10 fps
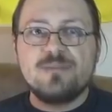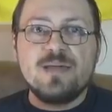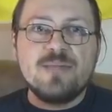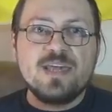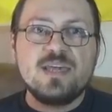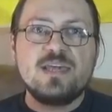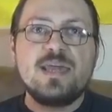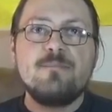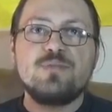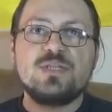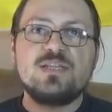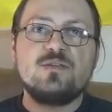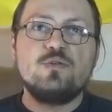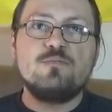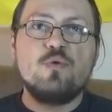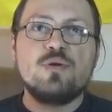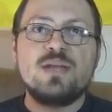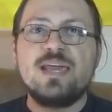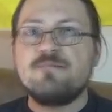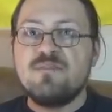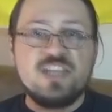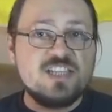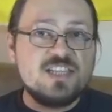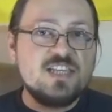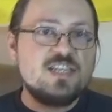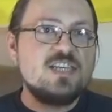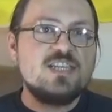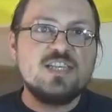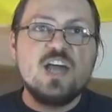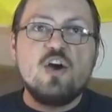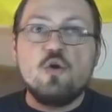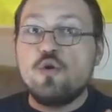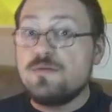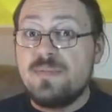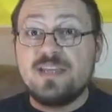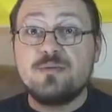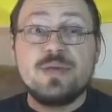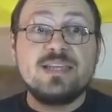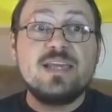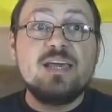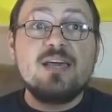by making campuses look more like mini cities, or better yet,